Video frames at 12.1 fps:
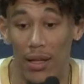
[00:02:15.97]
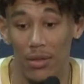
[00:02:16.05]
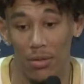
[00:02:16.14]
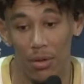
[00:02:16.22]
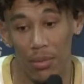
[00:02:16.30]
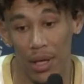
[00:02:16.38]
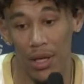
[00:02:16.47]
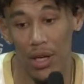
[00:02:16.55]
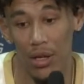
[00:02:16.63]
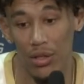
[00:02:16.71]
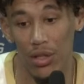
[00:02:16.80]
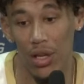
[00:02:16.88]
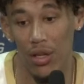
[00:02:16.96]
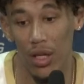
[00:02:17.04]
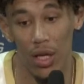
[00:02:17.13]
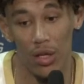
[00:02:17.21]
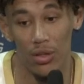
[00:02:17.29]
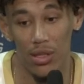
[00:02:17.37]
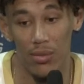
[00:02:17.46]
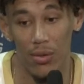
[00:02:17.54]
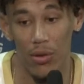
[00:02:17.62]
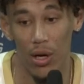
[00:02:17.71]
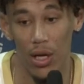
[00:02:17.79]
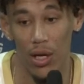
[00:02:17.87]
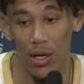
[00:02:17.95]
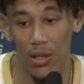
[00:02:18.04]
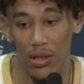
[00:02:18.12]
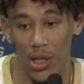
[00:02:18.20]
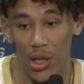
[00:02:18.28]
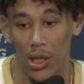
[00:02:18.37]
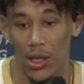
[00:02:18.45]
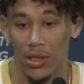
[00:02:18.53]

That's what me and coach, all the coaches have been working on a ton,